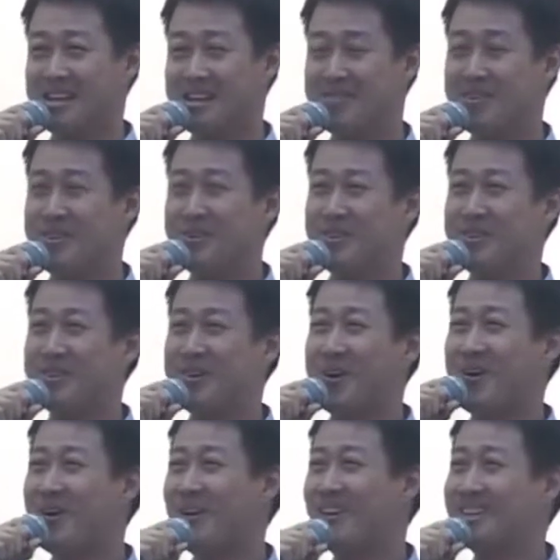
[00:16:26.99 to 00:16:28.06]
even with
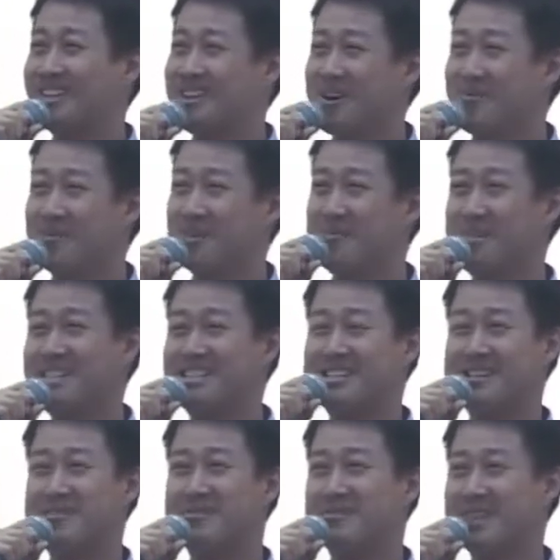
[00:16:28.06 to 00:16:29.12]
all the
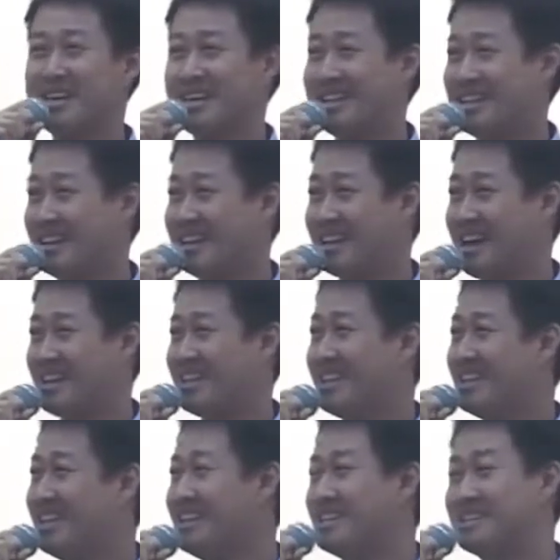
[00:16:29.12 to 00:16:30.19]
optimism and
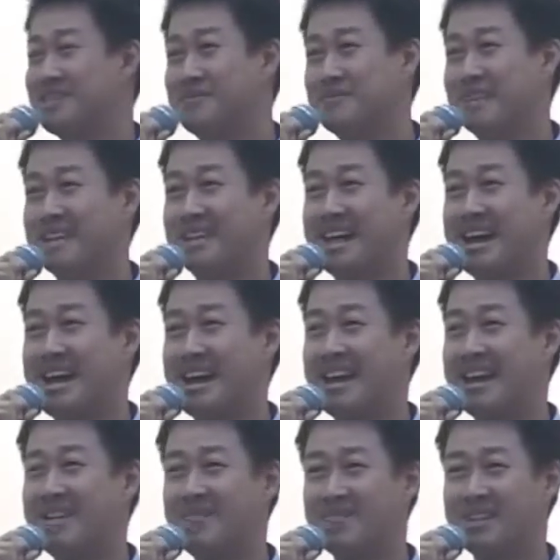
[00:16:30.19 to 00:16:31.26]
idealism that I